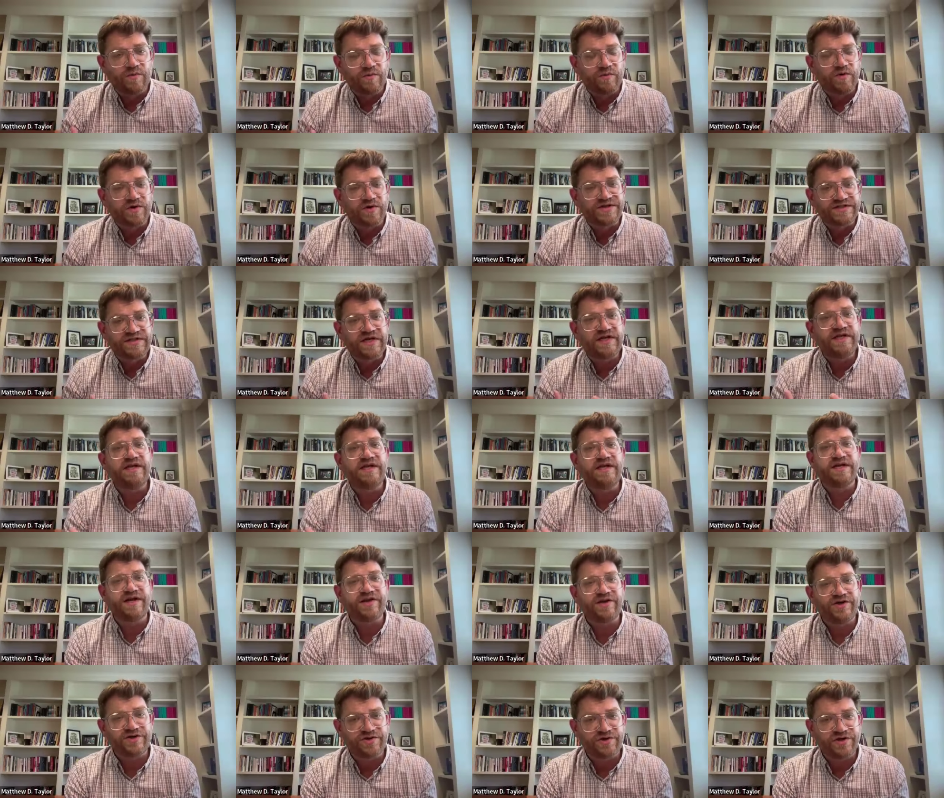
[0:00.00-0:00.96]
we're studying
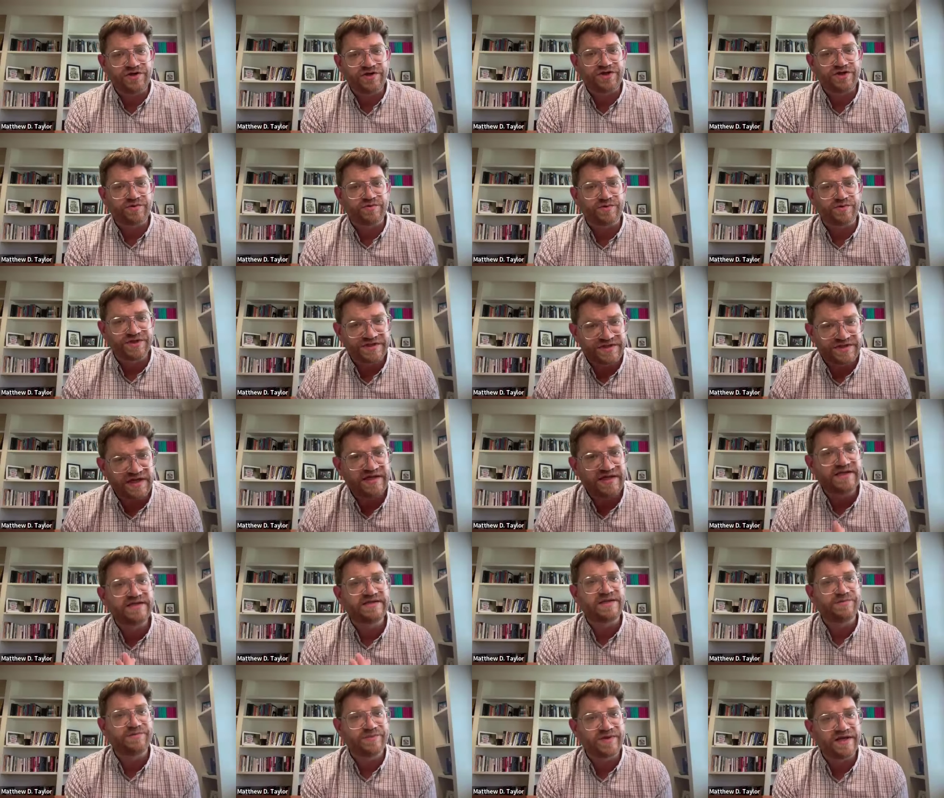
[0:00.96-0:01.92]
another tradition we're
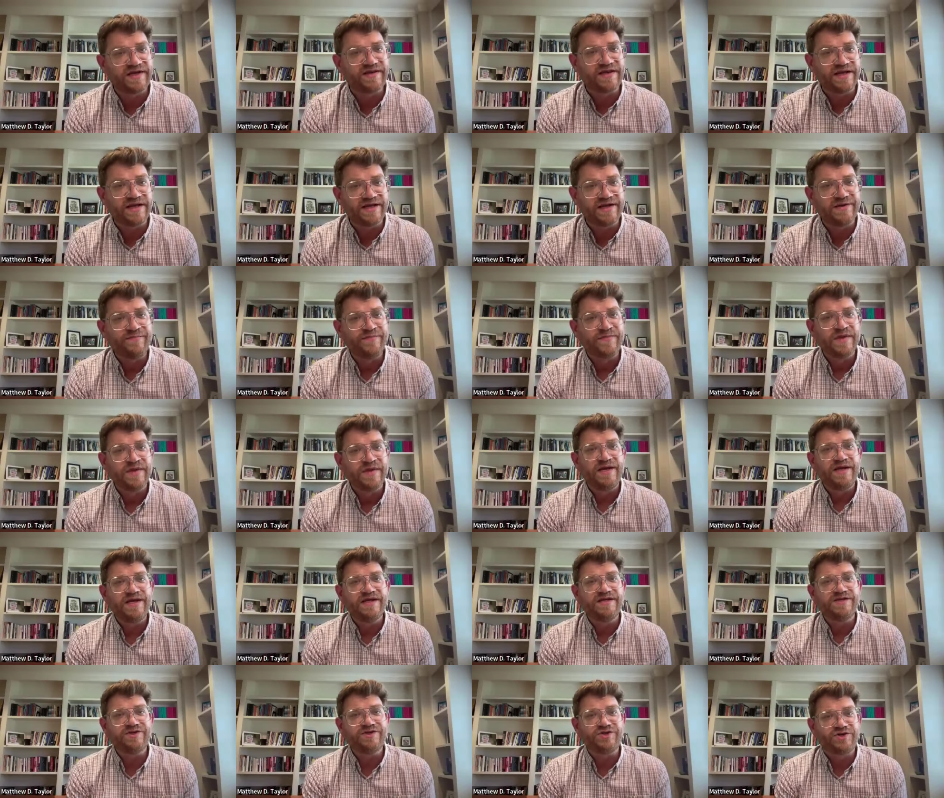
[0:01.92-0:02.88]
studying something that
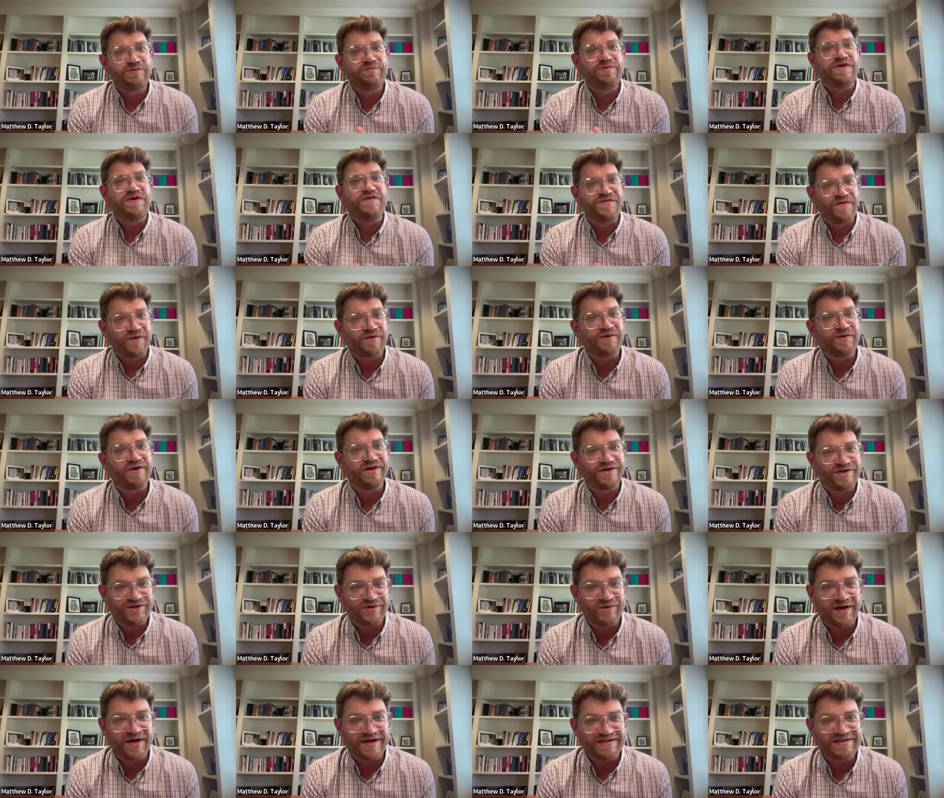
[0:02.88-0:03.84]
it should be foreign
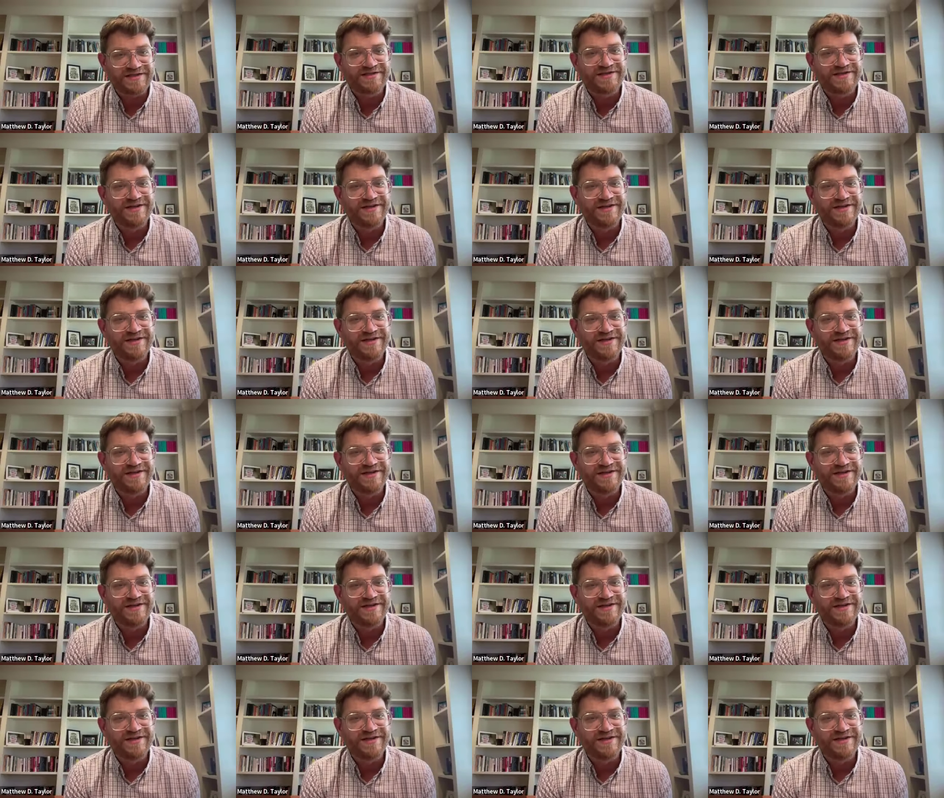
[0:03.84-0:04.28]
to us